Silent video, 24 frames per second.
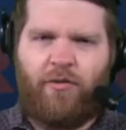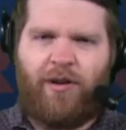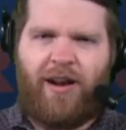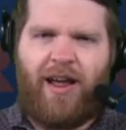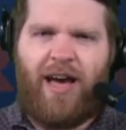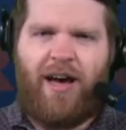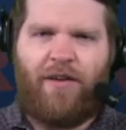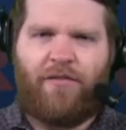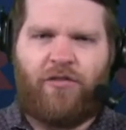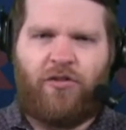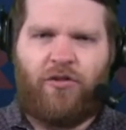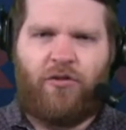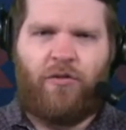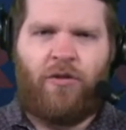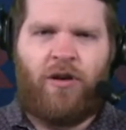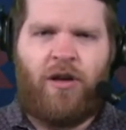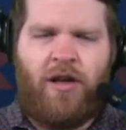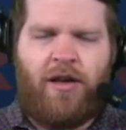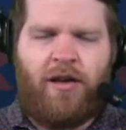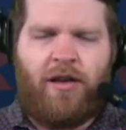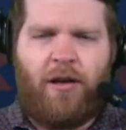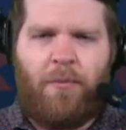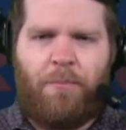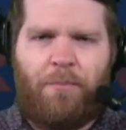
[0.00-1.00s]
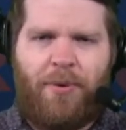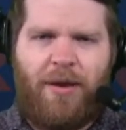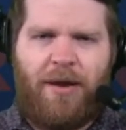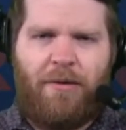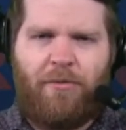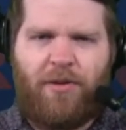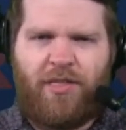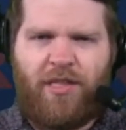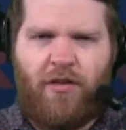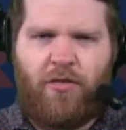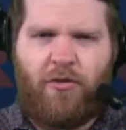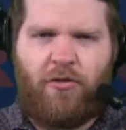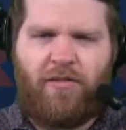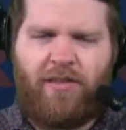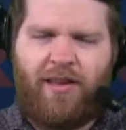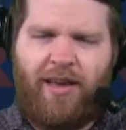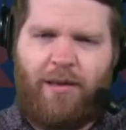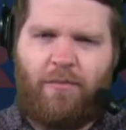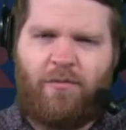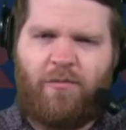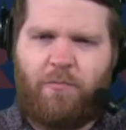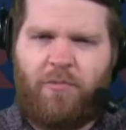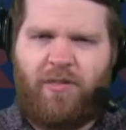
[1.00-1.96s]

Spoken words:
would have to compete with other teams,